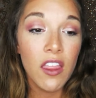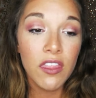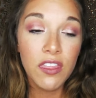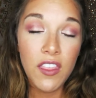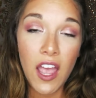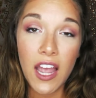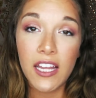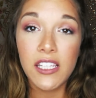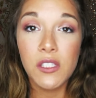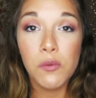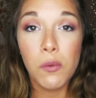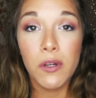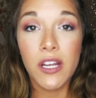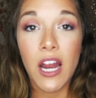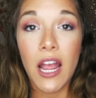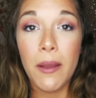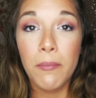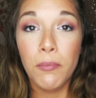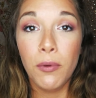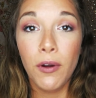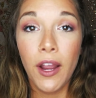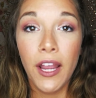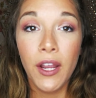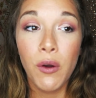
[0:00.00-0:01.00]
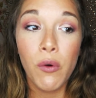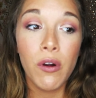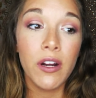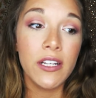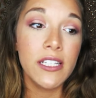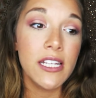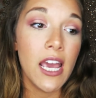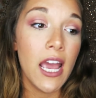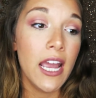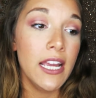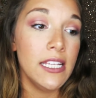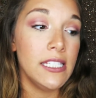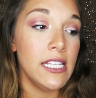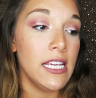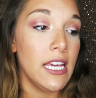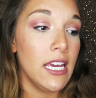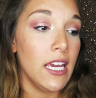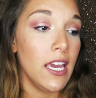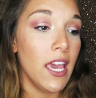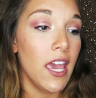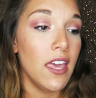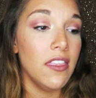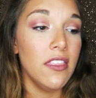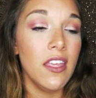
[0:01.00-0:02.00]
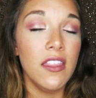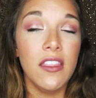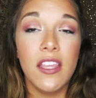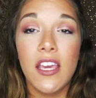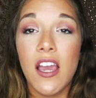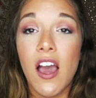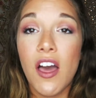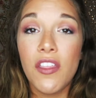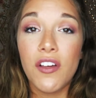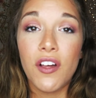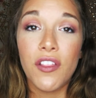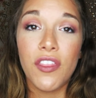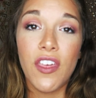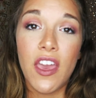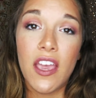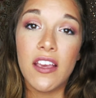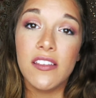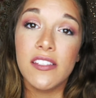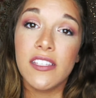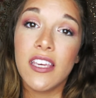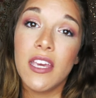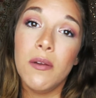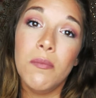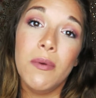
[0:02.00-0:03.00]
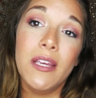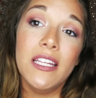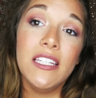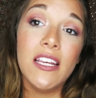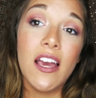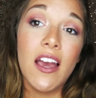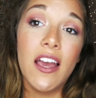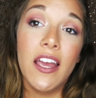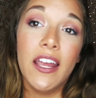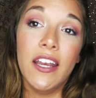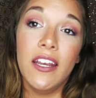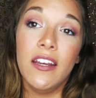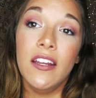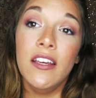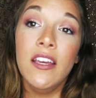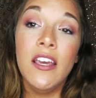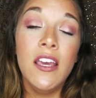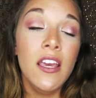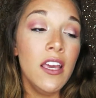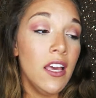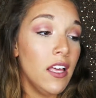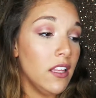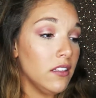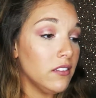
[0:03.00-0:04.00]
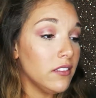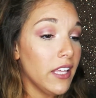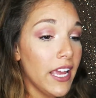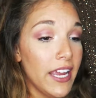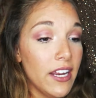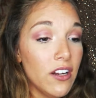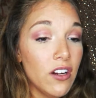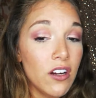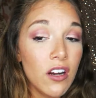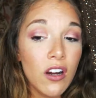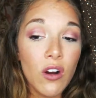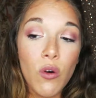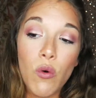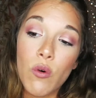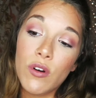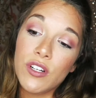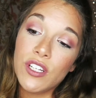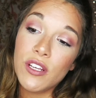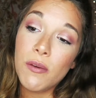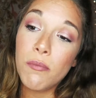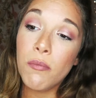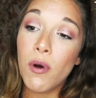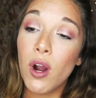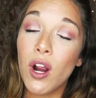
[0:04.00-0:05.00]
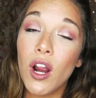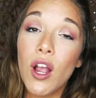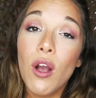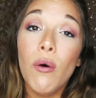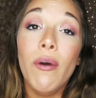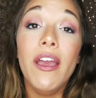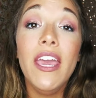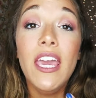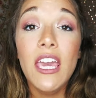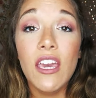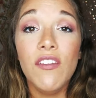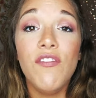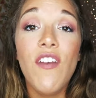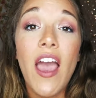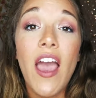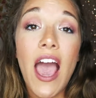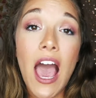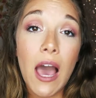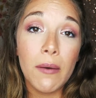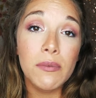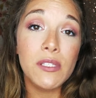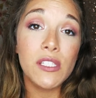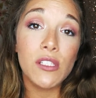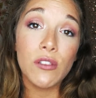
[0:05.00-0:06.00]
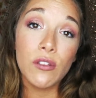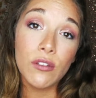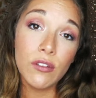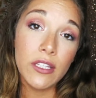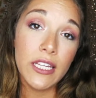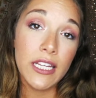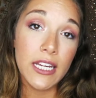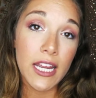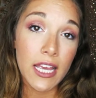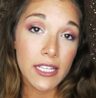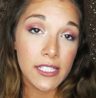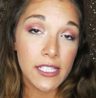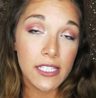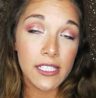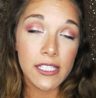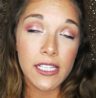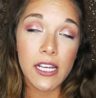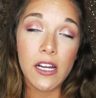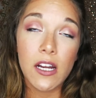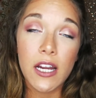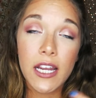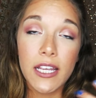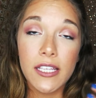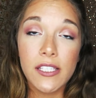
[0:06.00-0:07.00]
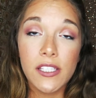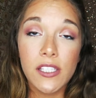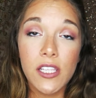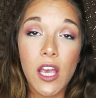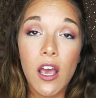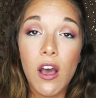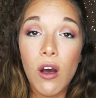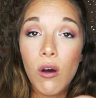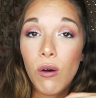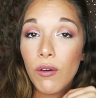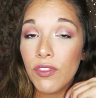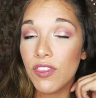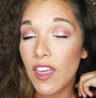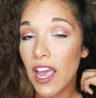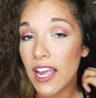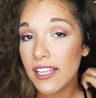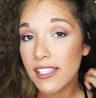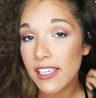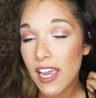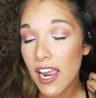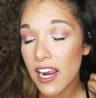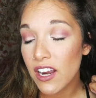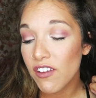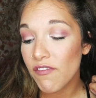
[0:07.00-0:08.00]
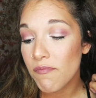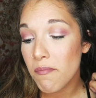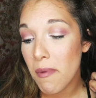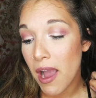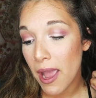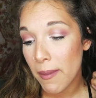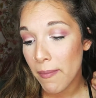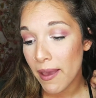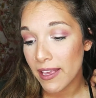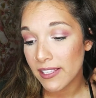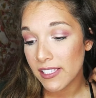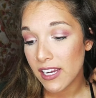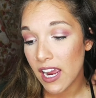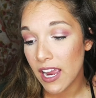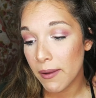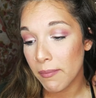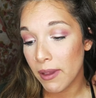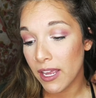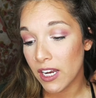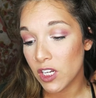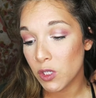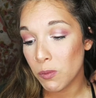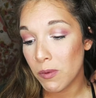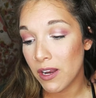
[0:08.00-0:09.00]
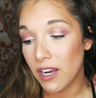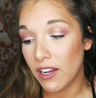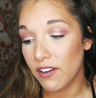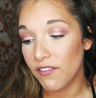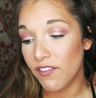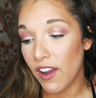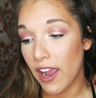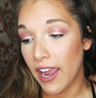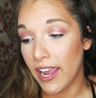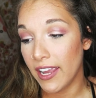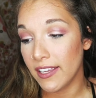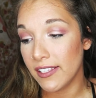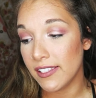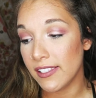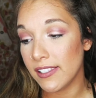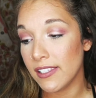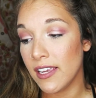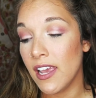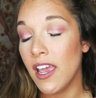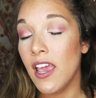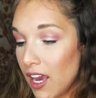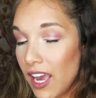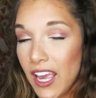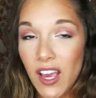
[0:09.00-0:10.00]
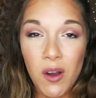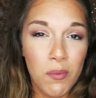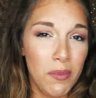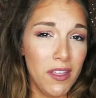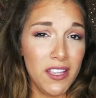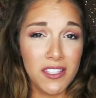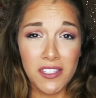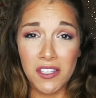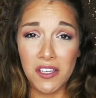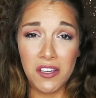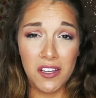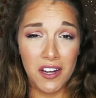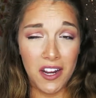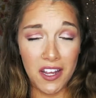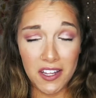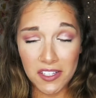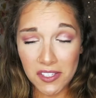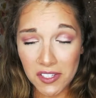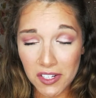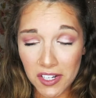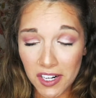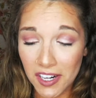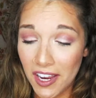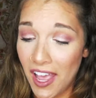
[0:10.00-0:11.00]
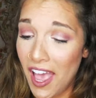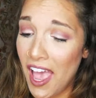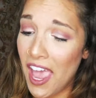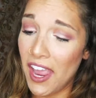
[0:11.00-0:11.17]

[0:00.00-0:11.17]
That's what I'm prioritizing, and then the other things can be done later or tomorrow if absolutely necessary. So that's kind of my best time management advice. I hope that's a good answer.